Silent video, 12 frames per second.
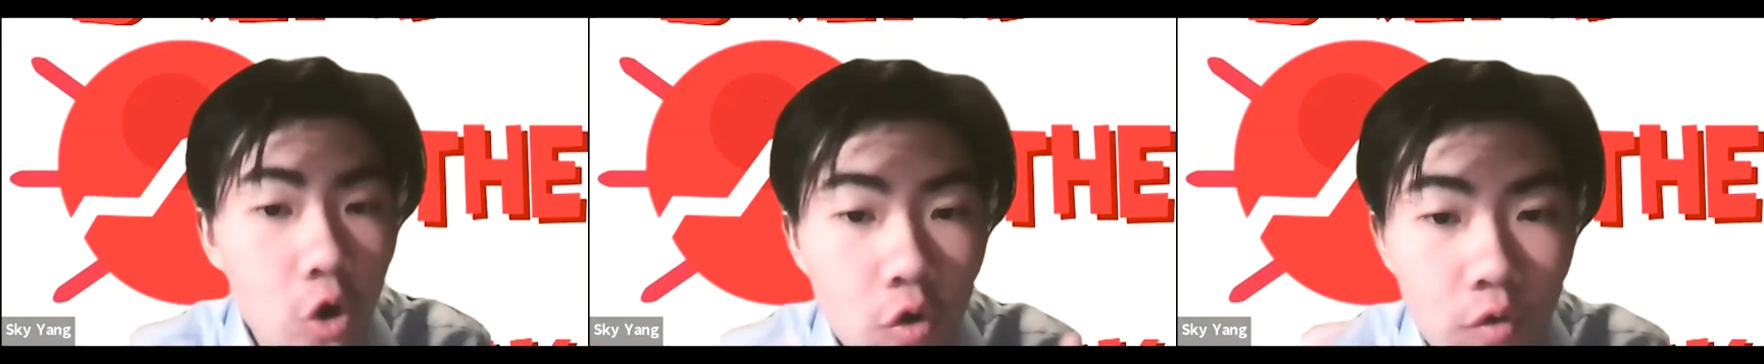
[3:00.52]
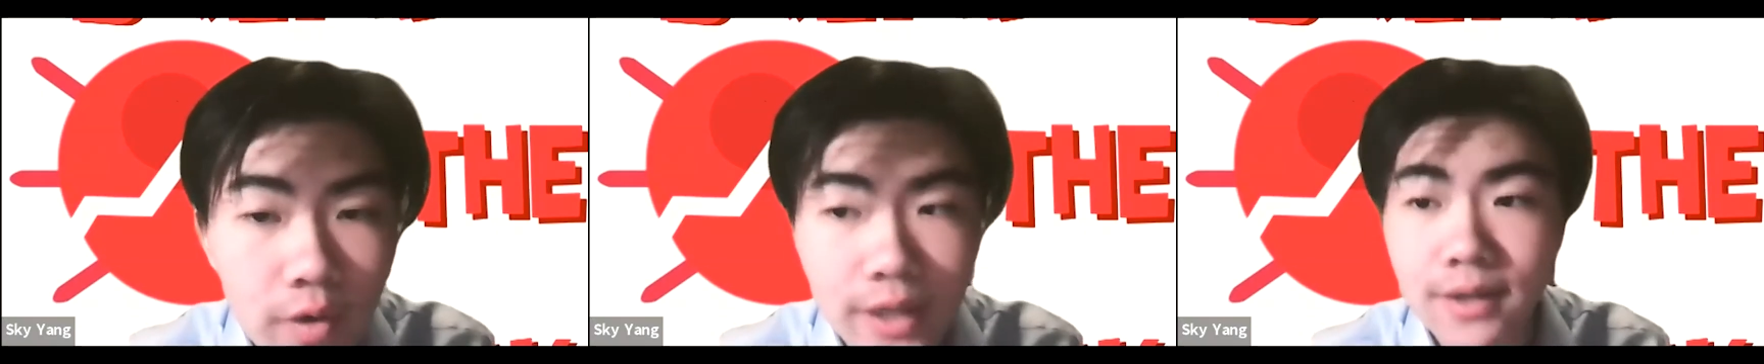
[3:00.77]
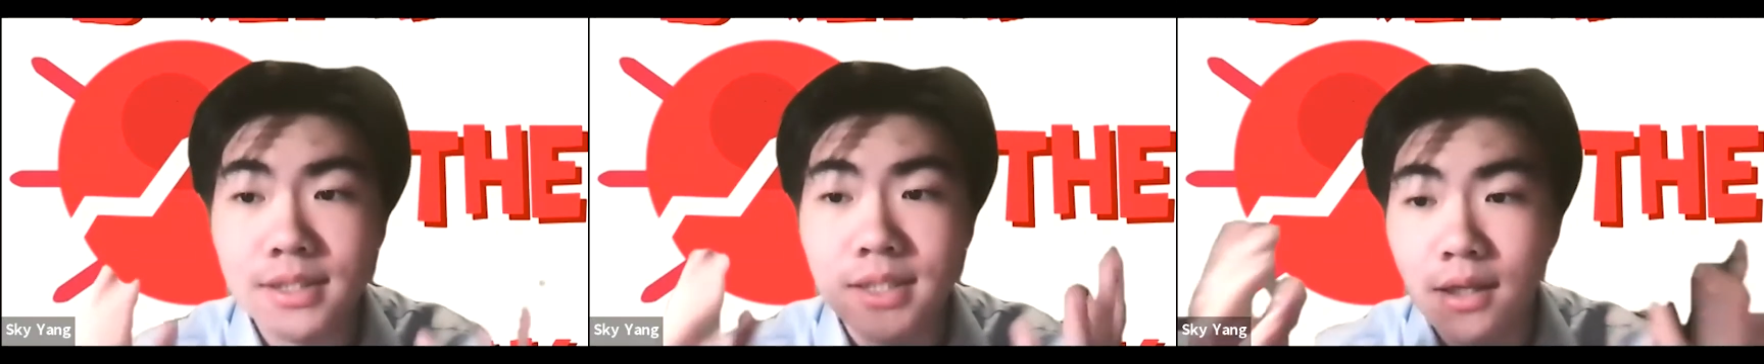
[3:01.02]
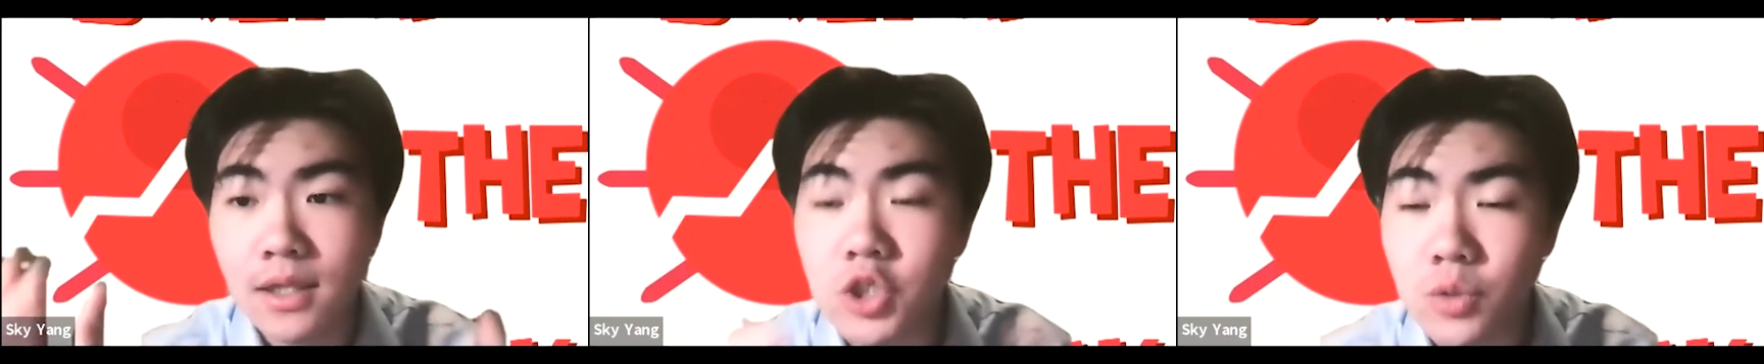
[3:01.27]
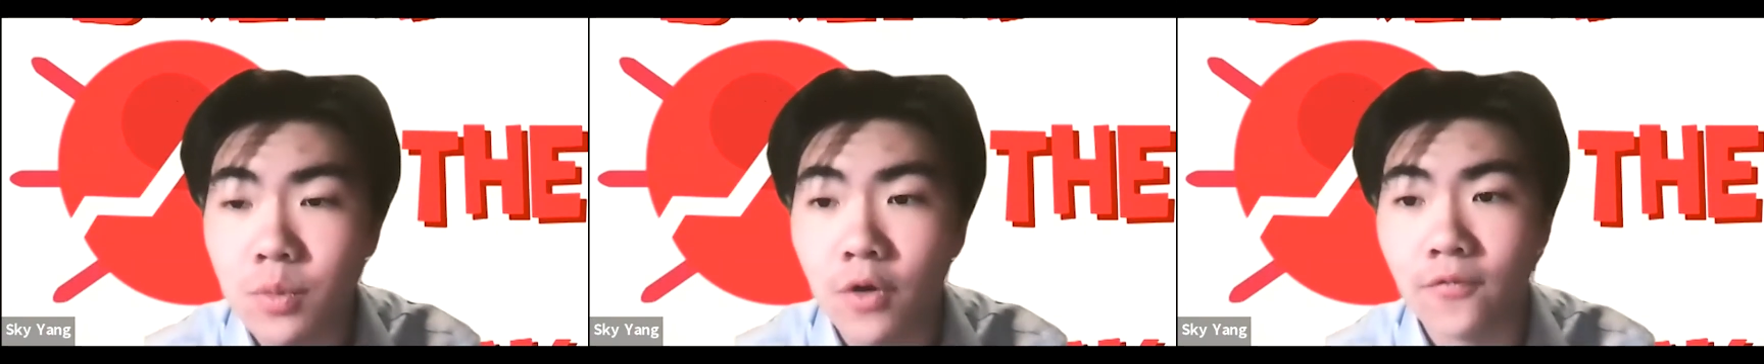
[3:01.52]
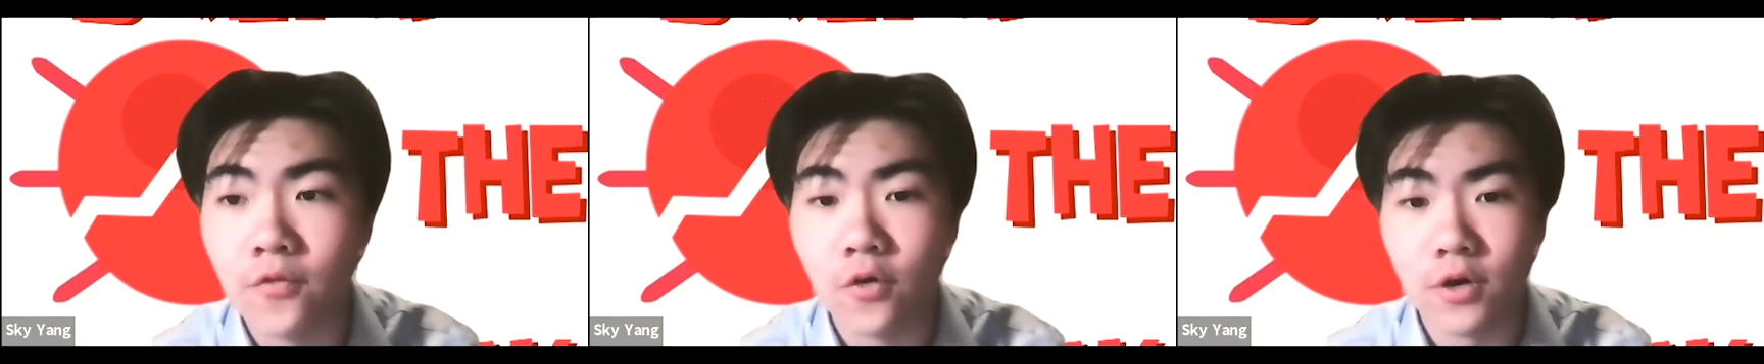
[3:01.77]
who is eligible
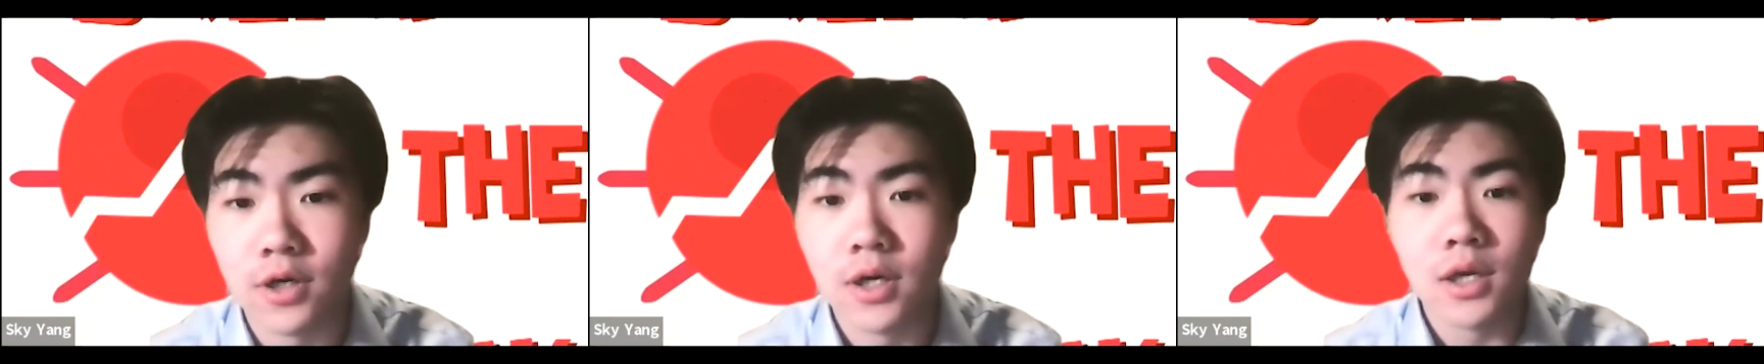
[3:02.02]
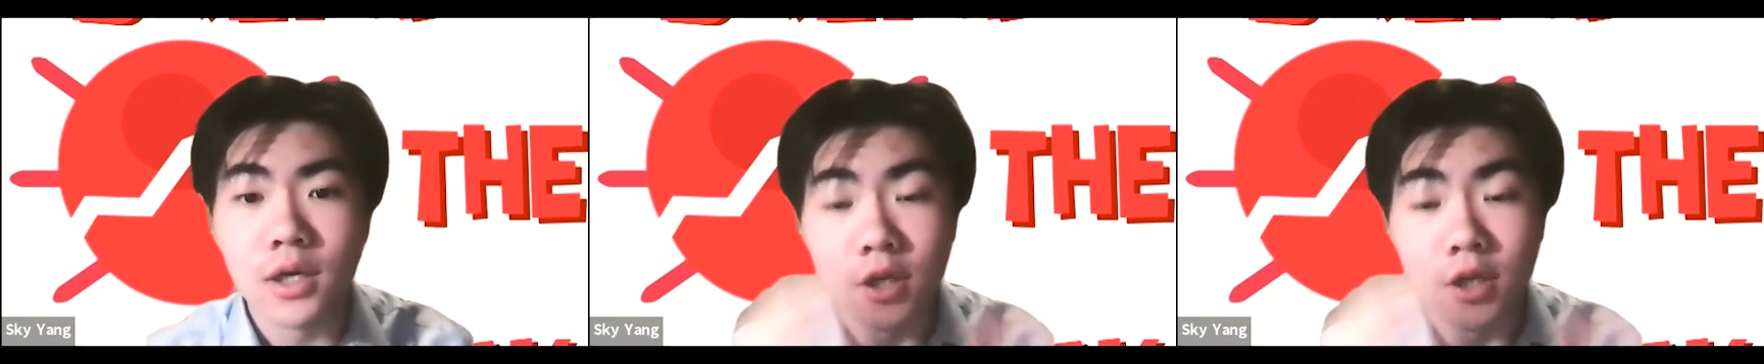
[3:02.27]
for